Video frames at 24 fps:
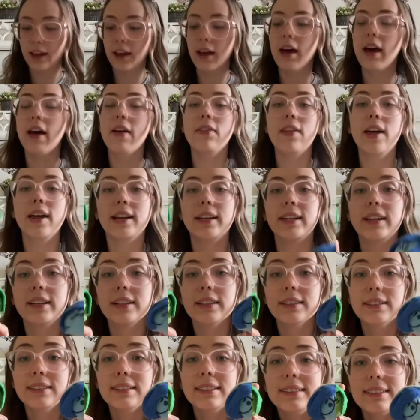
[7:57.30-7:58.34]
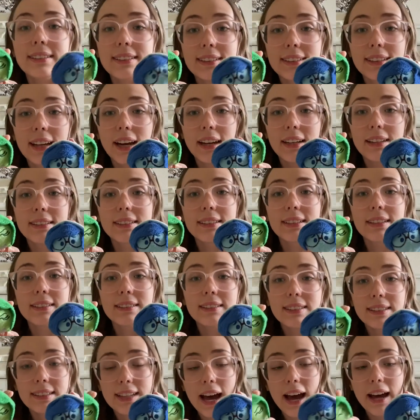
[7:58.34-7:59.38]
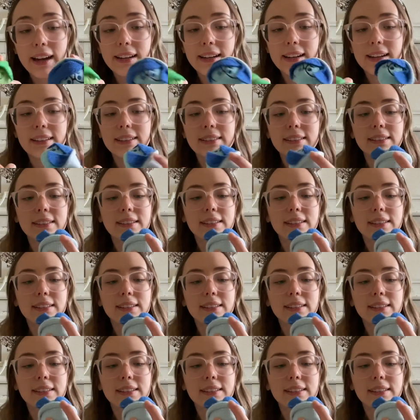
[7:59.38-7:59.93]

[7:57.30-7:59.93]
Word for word: And then here is disgust and sadness.